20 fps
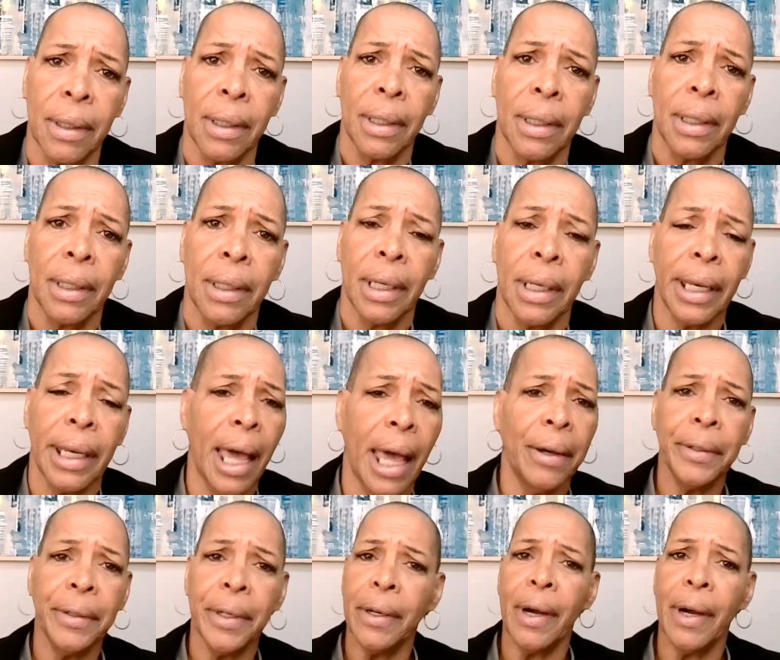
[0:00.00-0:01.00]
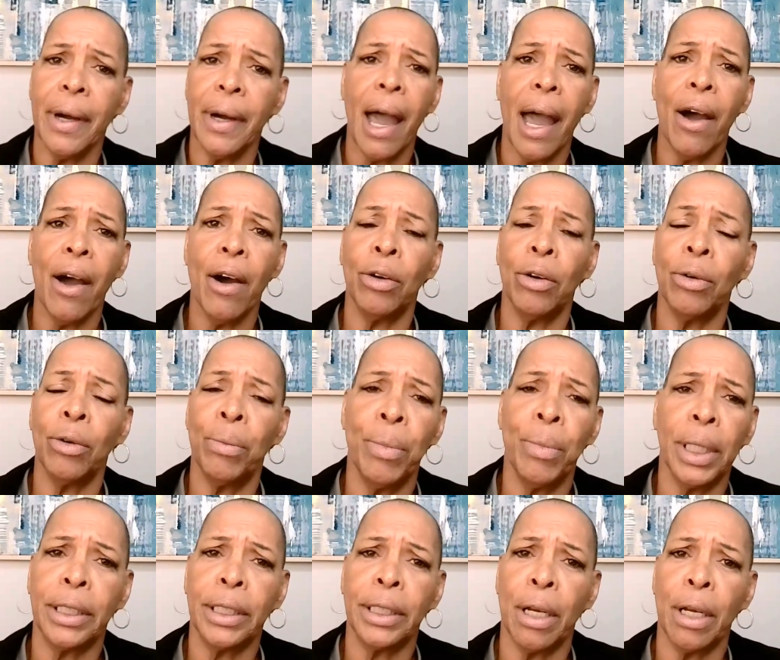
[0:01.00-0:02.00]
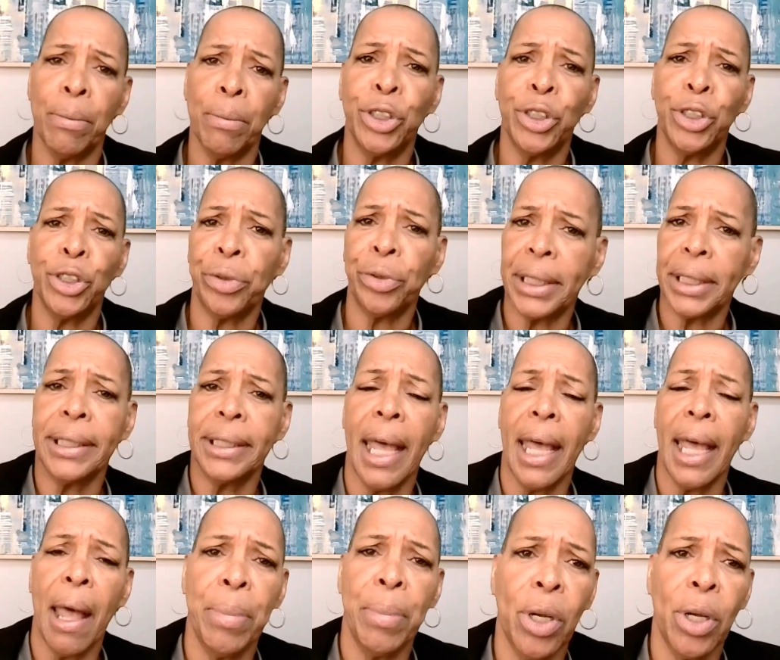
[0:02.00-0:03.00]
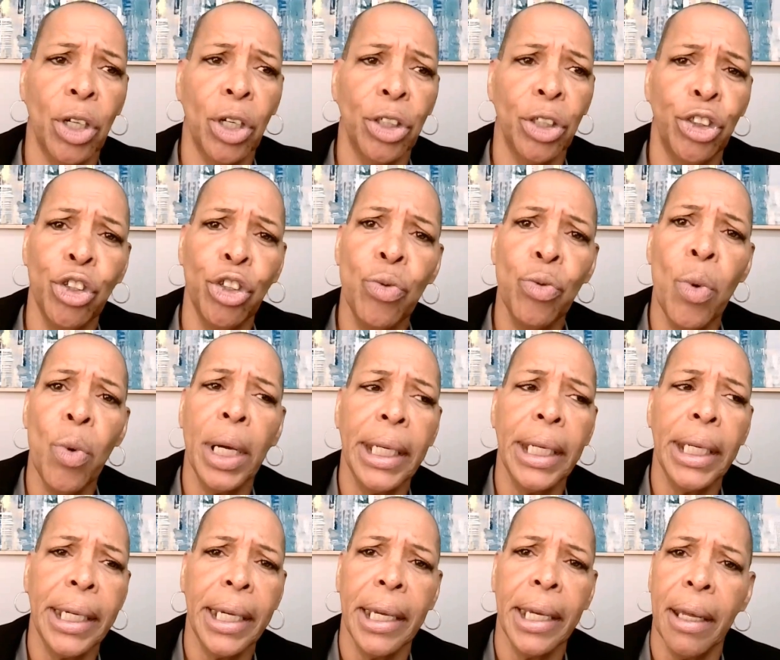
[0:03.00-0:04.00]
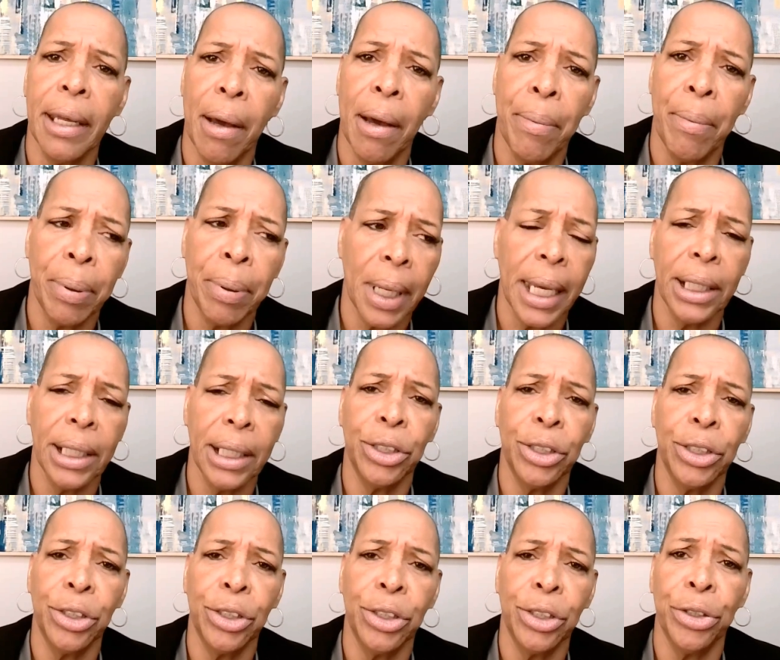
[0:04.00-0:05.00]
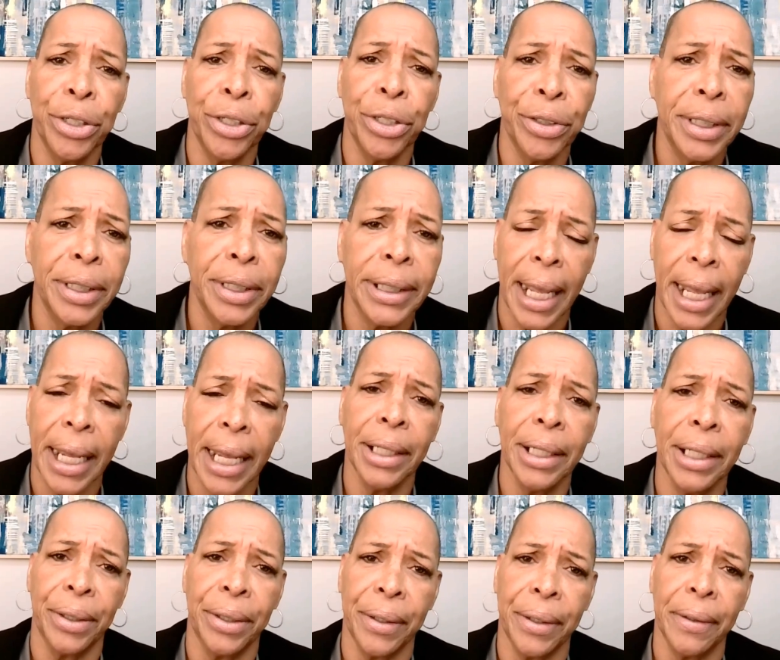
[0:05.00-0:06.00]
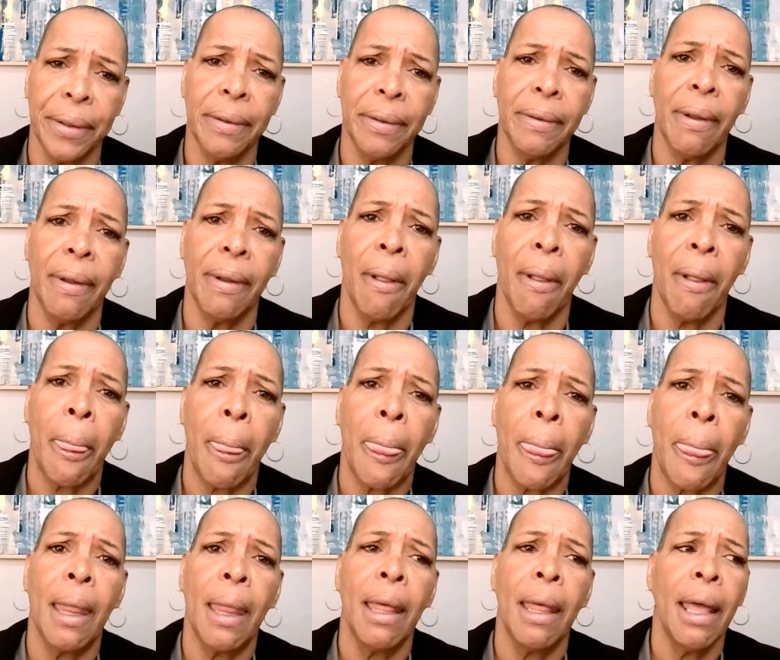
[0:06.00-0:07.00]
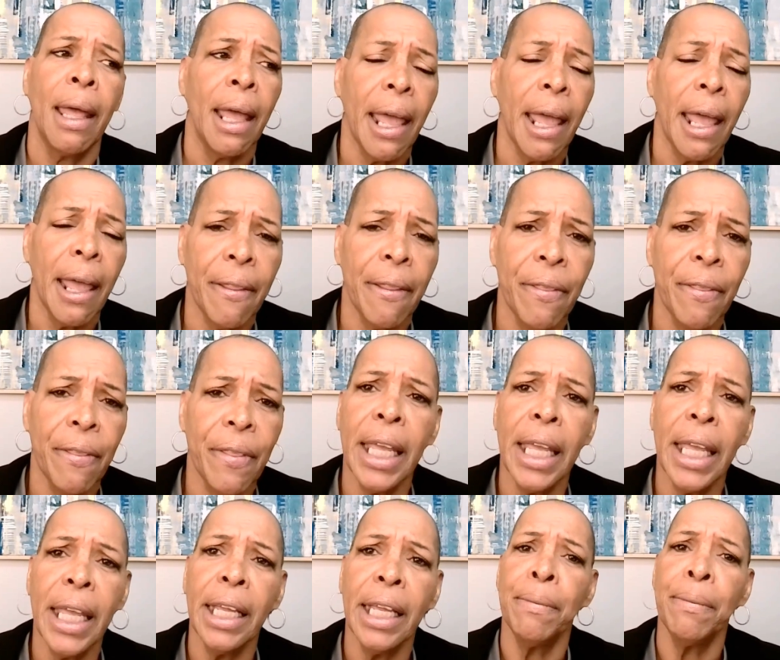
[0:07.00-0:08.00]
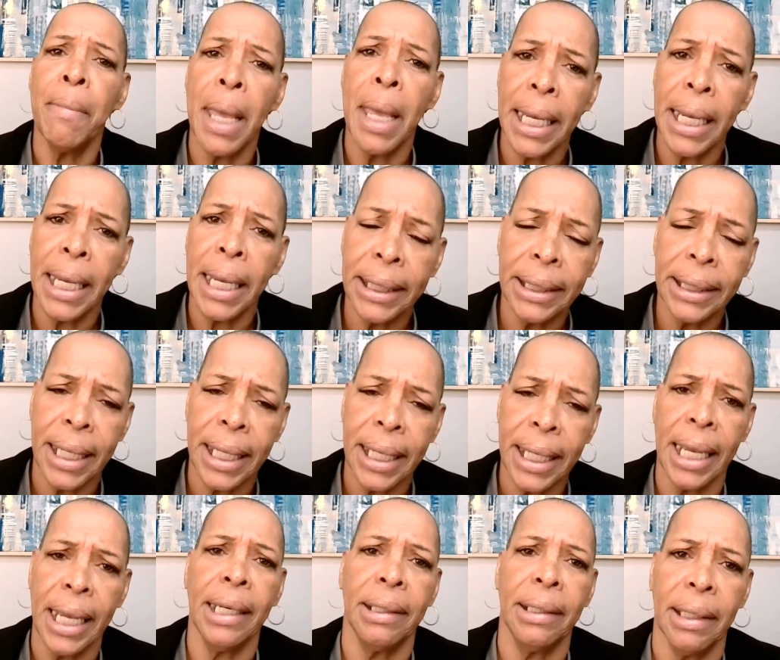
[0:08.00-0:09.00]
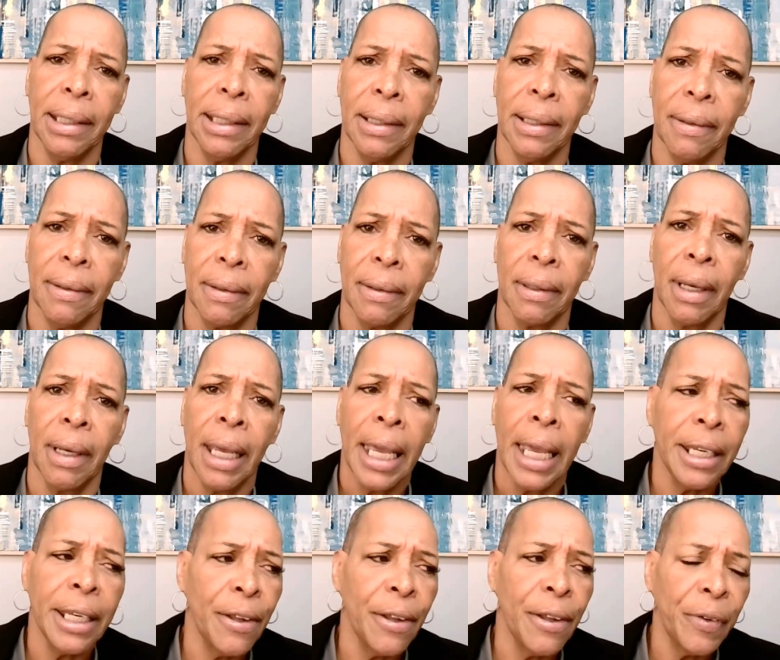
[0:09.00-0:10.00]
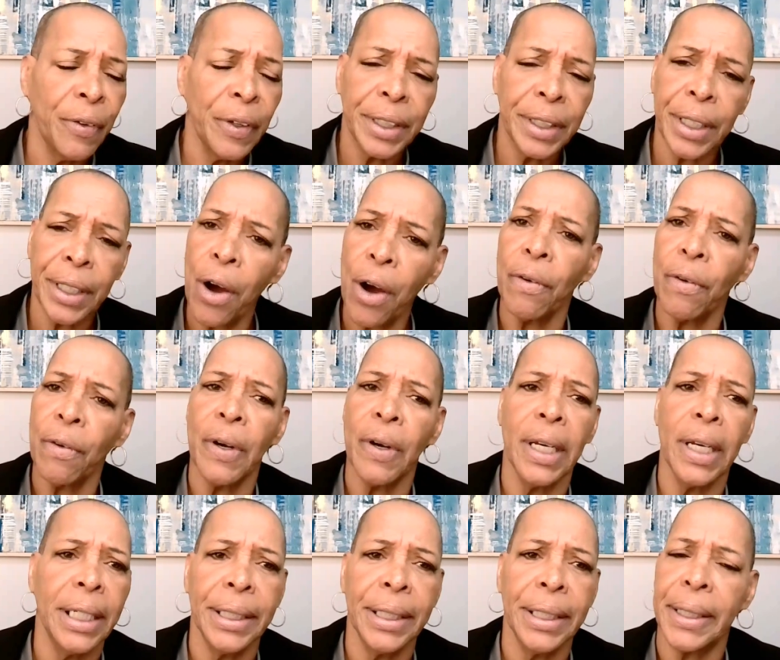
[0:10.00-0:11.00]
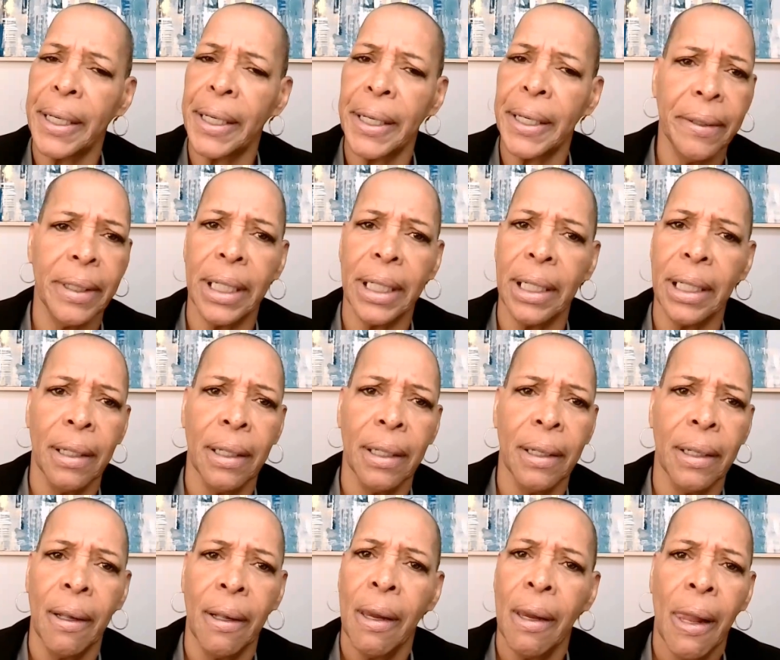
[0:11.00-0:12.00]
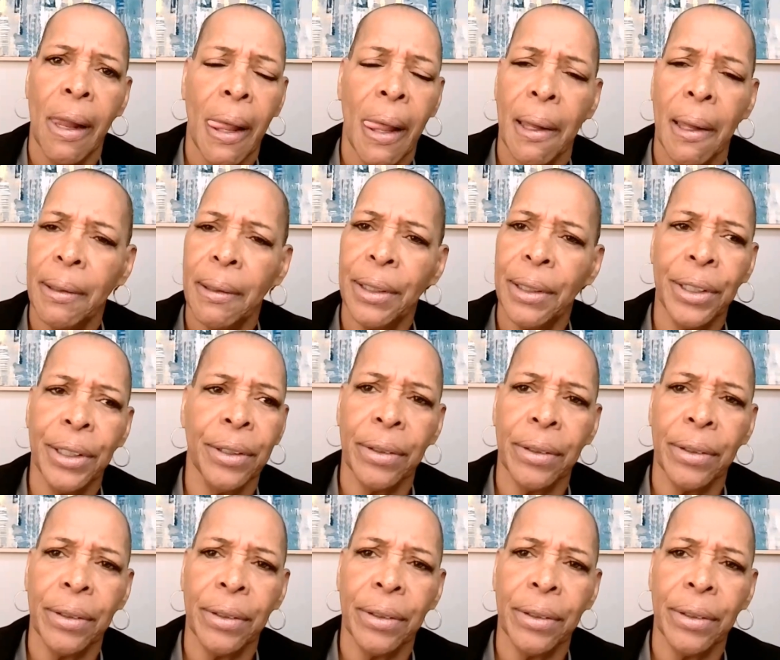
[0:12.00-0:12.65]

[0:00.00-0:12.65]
And I don't know how much I'm going to stress that, because you want to get a place to your standard and then maintain it. And if it's already dirty, you're